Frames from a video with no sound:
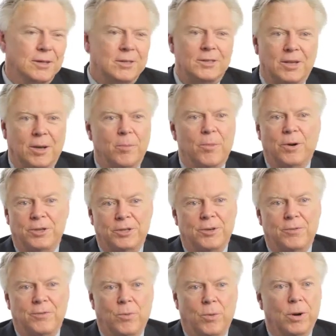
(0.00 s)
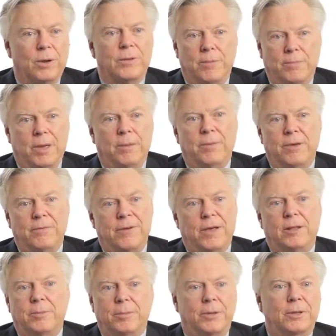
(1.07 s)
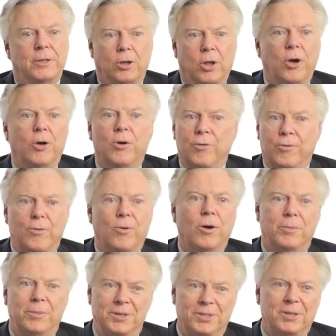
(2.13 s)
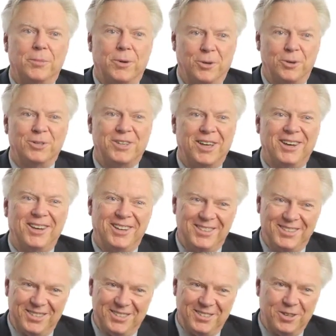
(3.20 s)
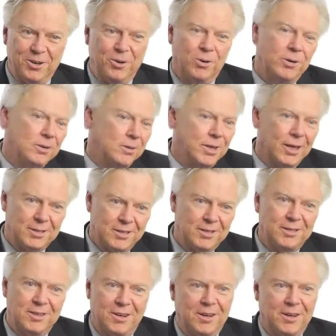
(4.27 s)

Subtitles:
summaries of work that may be available in longer form in some other settings, and so that's